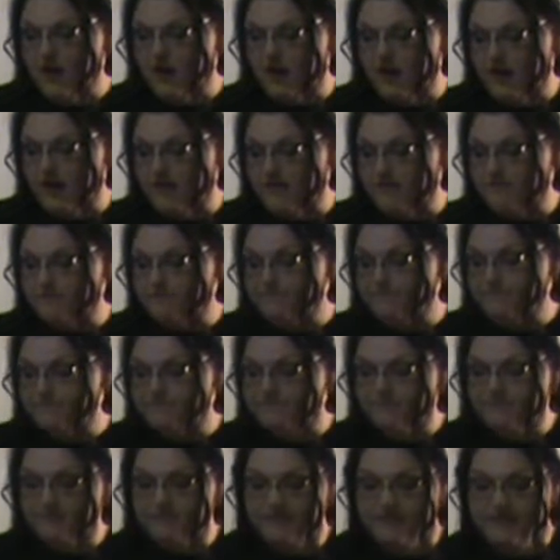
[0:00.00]

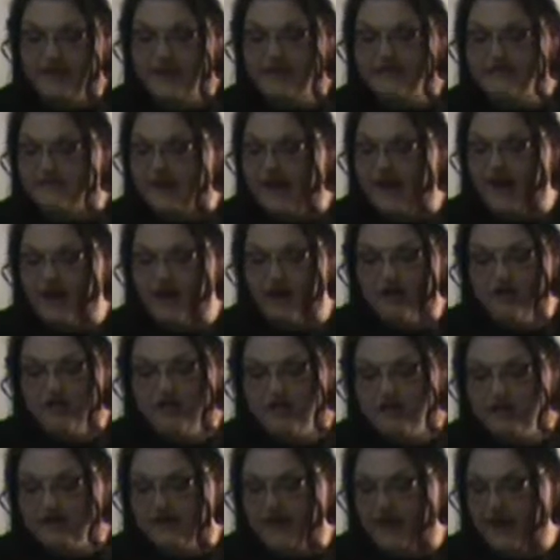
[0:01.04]
That's
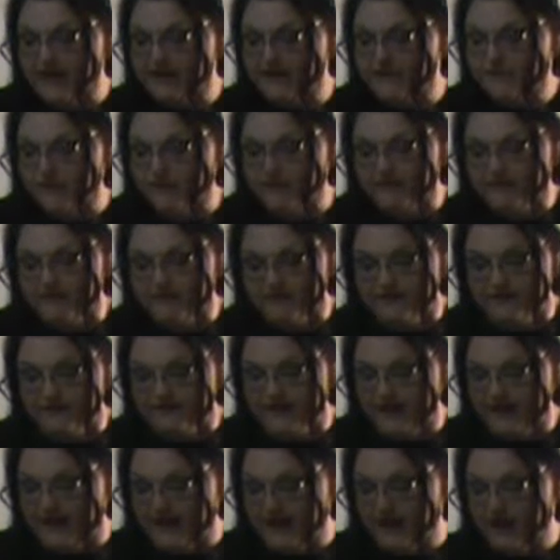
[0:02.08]
all a taste preference
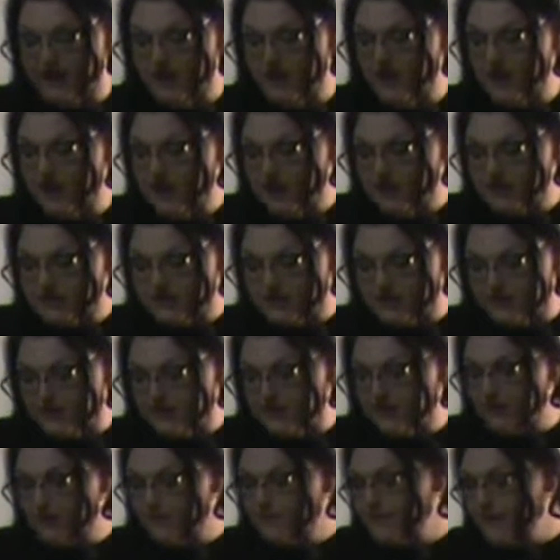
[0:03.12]
thing. So
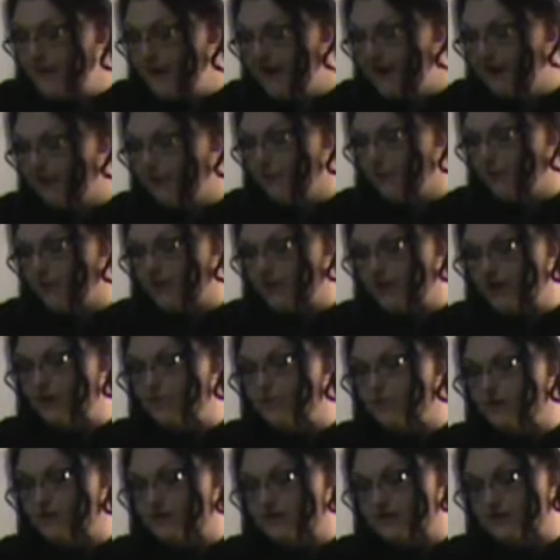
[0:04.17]
you pick where you
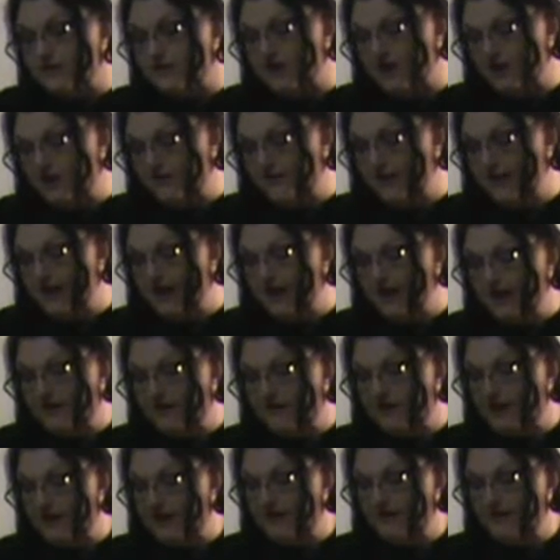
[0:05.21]
want to stop
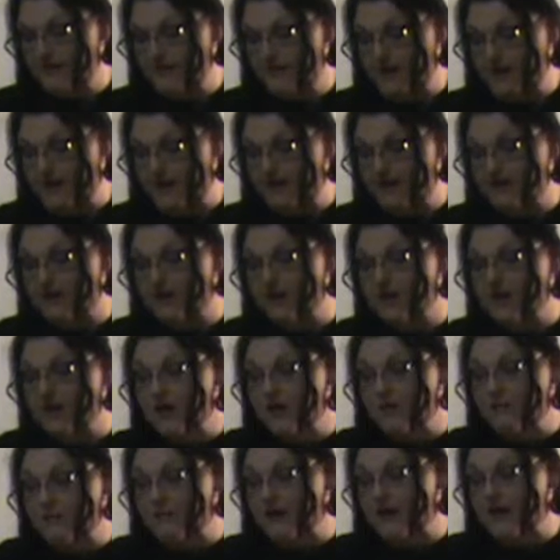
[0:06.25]
dehydrating them at.
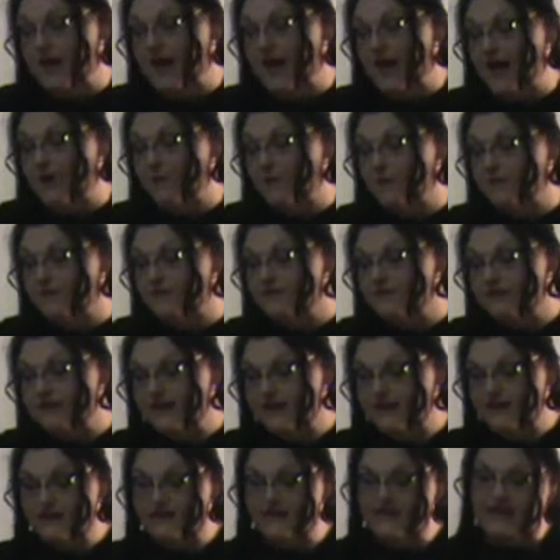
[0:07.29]
But I will
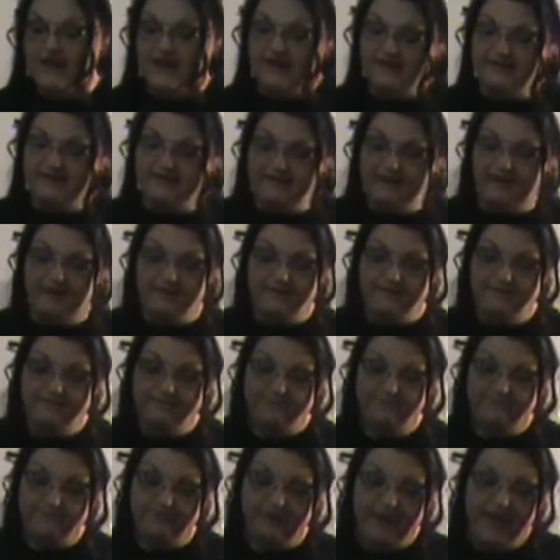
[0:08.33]
tell you this.
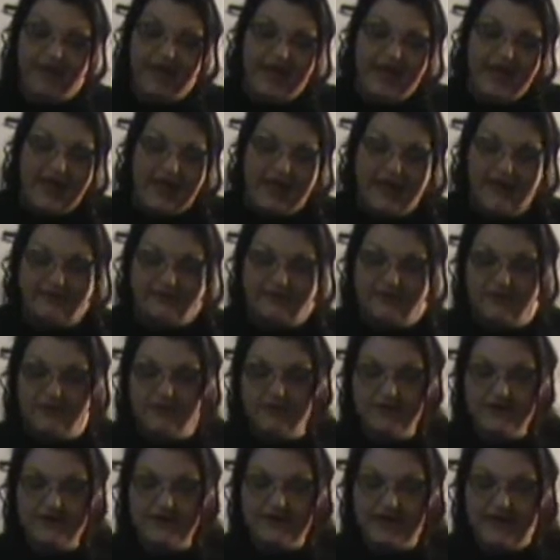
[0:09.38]
If you're
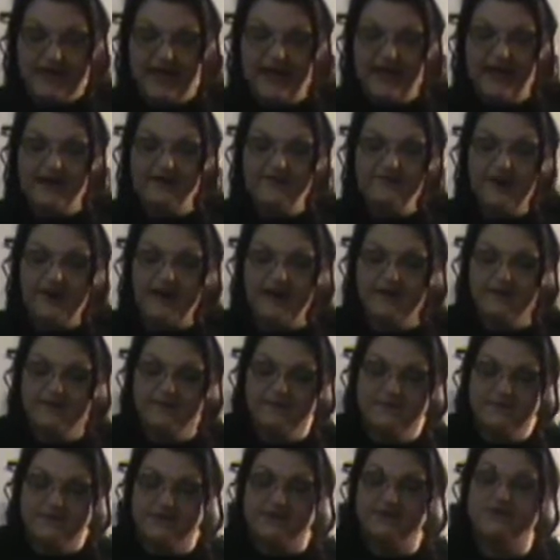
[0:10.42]
going to dehydrate
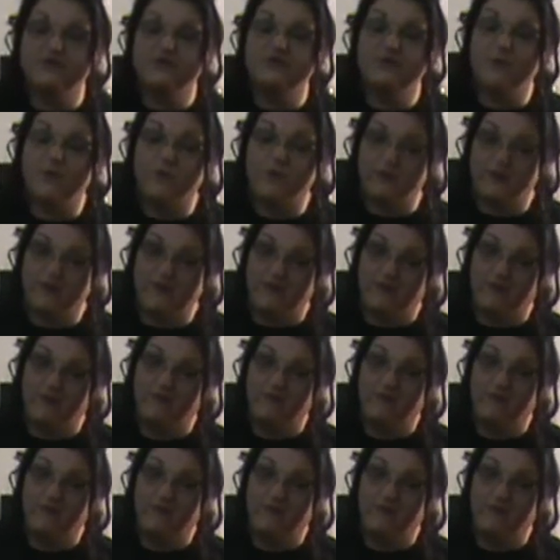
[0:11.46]
them to store them,